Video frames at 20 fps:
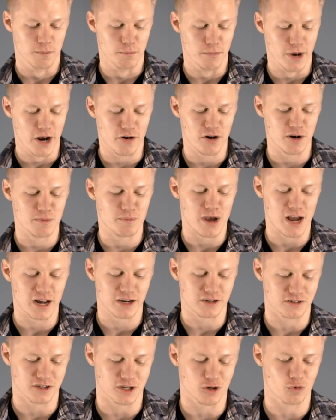Mary
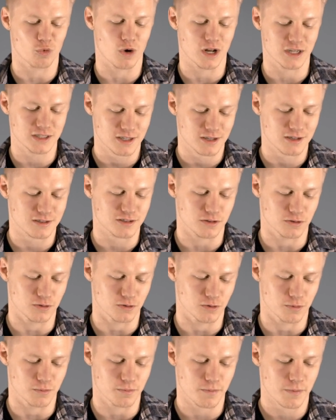Magdalene went to the
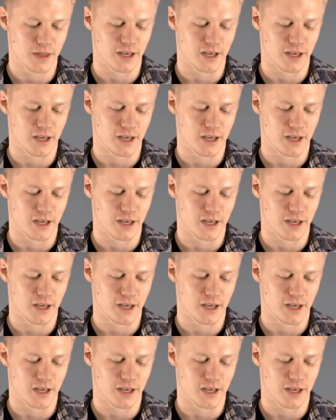tomb